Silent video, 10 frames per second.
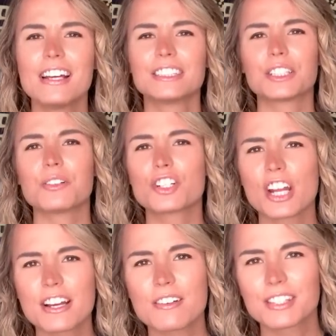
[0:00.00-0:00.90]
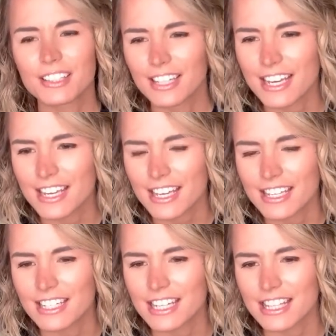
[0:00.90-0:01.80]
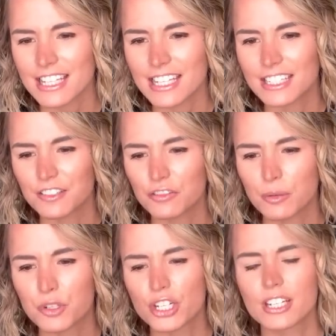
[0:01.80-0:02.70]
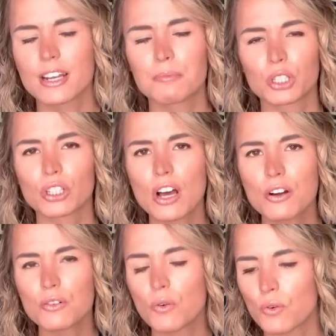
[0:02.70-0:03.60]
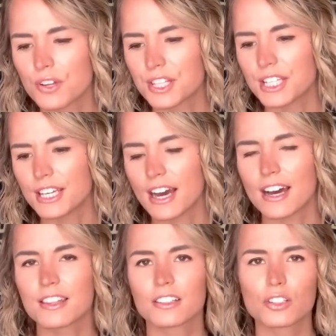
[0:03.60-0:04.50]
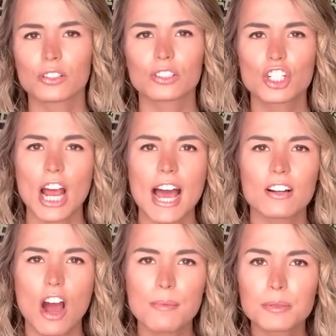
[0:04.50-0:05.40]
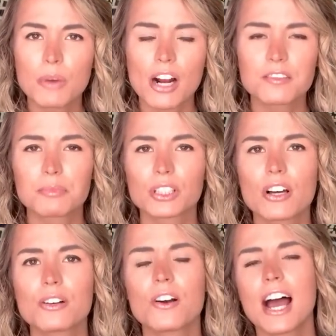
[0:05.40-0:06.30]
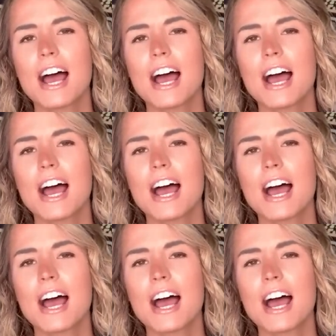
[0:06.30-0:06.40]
So check out the link in the description below or the little chat comment box below,